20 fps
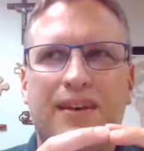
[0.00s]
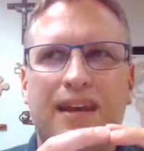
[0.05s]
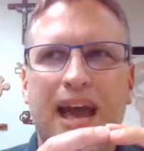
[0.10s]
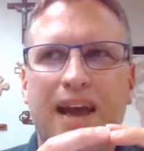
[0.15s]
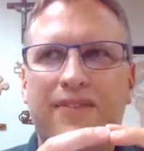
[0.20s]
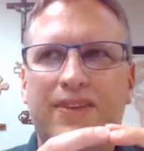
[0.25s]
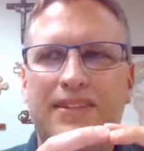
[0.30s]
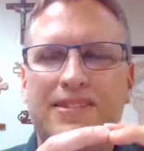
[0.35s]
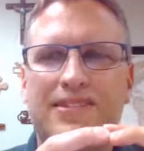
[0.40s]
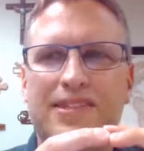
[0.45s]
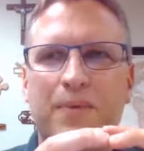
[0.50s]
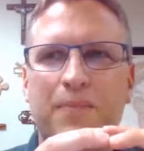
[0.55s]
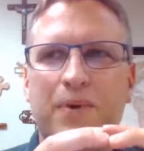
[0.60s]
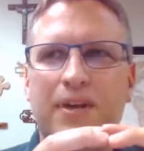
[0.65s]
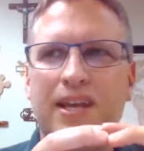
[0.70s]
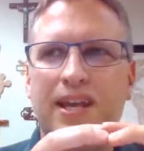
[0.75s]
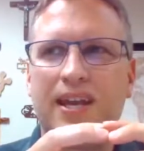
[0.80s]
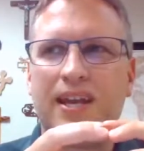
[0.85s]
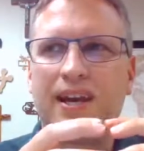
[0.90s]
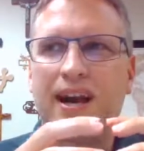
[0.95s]
having
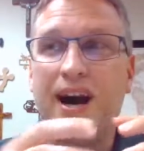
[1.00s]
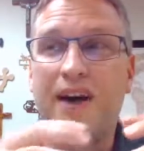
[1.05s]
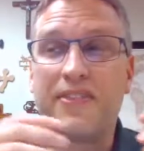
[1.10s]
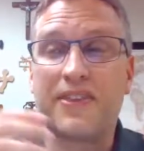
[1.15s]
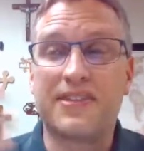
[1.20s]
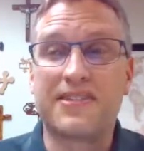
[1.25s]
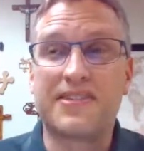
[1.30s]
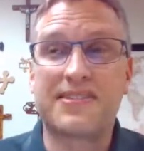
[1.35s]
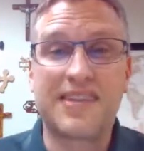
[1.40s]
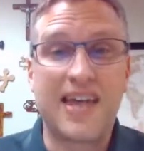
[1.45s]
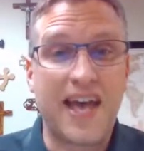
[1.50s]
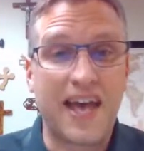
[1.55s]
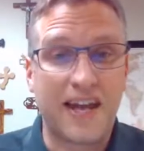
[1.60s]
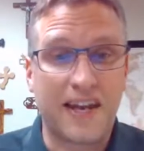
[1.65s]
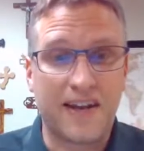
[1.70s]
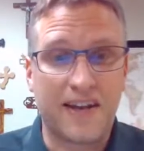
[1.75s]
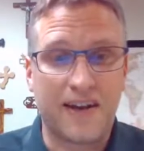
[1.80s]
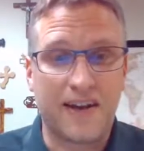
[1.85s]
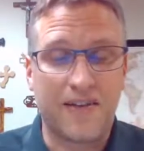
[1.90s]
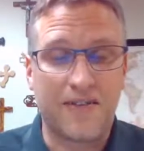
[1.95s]
somebody on the
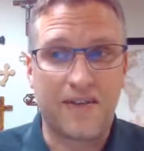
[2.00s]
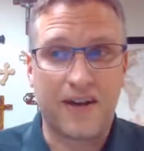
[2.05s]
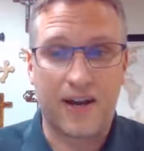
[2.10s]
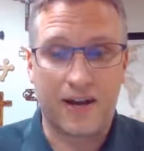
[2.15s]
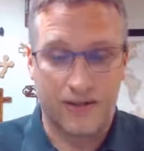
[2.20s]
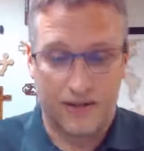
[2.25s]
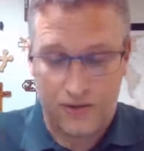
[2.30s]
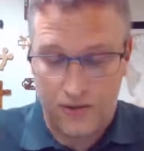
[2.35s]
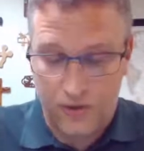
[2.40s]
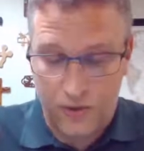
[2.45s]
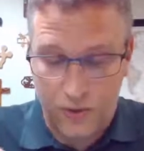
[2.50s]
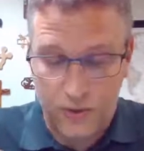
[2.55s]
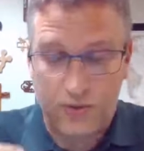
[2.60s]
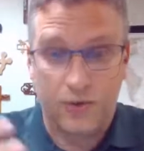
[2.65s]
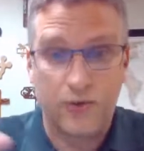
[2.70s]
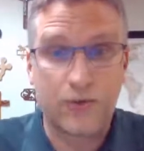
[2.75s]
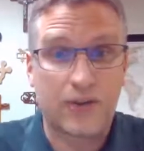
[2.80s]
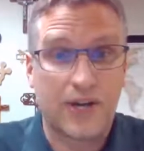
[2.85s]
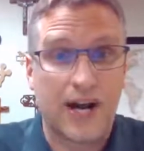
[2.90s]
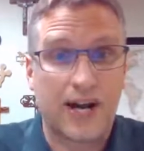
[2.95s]
set of or
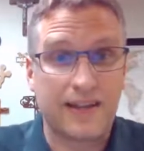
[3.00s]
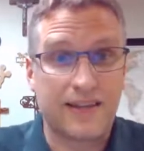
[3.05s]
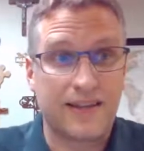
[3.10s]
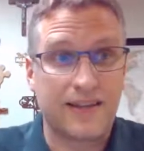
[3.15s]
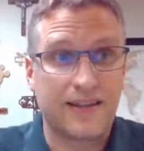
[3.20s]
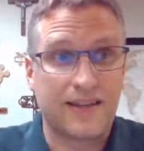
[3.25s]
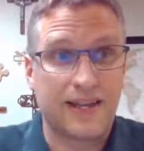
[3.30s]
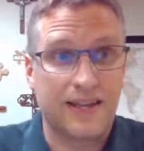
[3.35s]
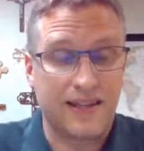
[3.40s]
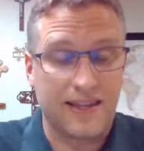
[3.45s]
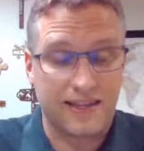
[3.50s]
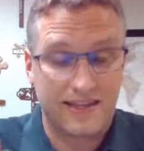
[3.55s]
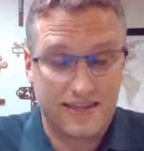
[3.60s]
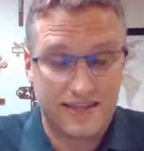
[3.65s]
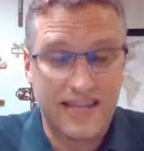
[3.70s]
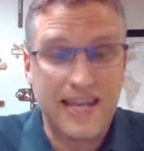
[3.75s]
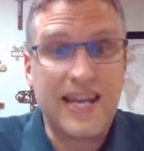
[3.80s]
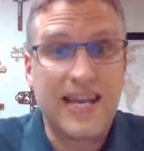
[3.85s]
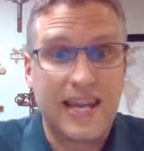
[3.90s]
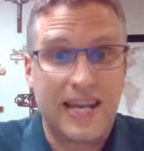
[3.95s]
who's on in the
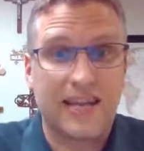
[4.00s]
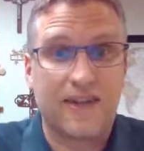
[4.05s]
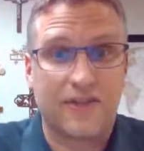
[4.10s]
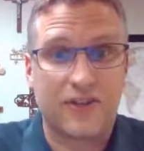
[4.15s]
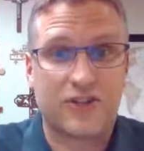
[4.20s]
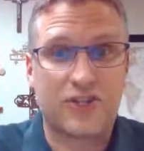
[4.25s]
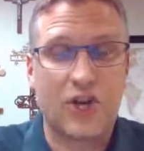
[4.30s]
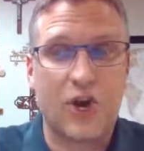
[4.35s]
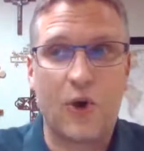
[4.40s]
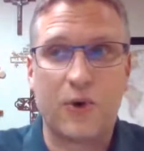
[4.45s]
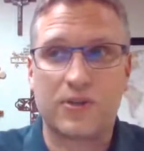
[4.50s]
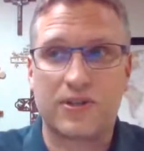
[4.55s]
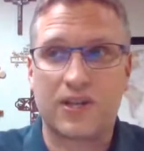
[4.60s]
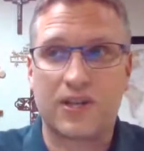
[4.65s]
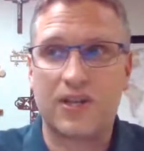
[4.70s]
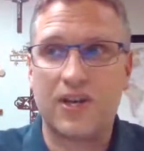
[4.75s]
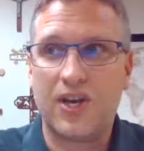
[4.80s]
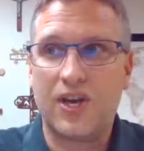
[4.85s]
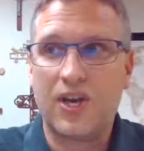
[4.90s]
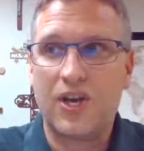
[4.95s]
scene of The
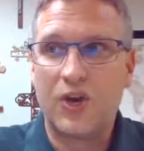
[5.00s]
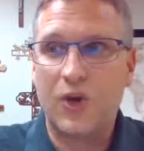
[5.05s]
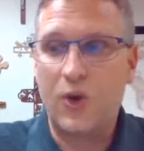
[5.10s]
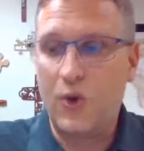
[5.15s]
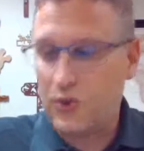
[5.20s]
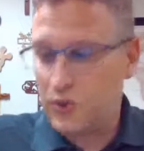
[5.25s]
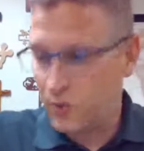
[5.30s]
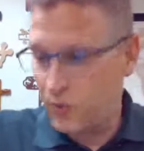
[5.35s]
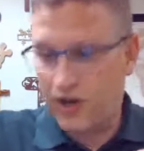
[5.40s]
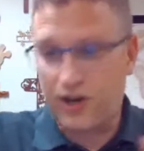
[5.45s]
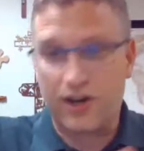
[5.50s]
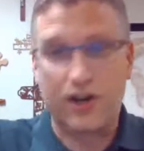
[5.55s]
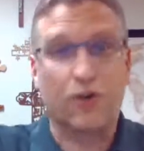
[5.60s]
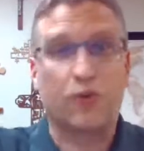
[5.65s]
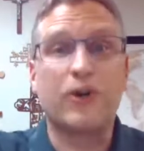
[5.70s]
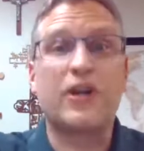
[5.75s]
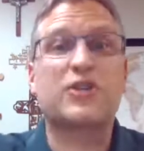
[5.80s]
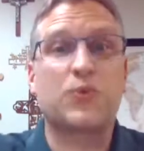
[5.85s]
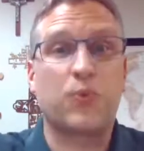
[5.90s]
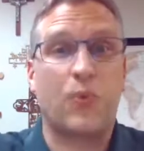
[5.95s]
Chosen who's wearing a
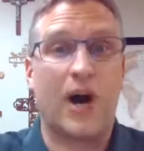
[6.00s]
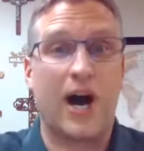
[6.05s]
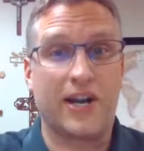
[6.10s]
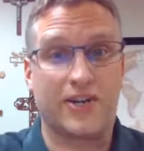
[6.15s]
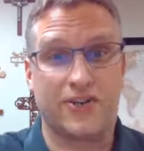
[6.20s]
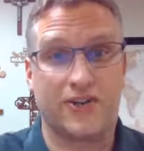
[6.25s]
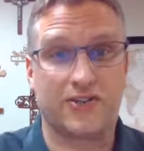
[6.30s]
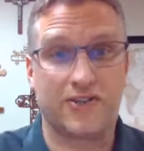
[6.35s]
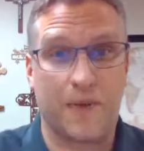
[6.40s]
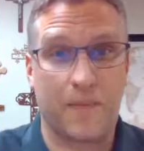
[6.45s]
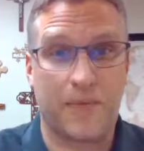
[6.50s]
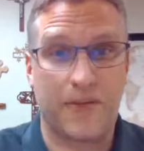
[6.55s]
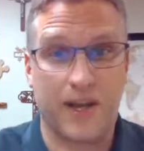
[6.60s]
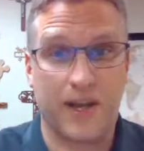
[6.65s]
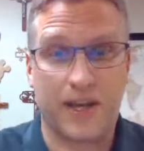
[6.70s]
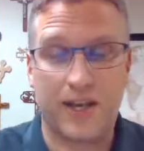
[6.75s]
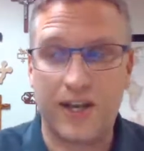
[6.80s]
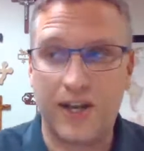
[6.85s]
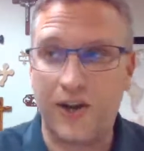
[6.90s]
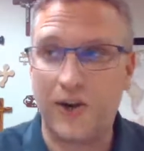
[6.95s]
wristwatch or
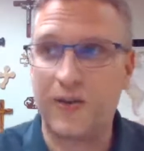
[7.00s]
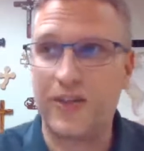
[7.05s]
something.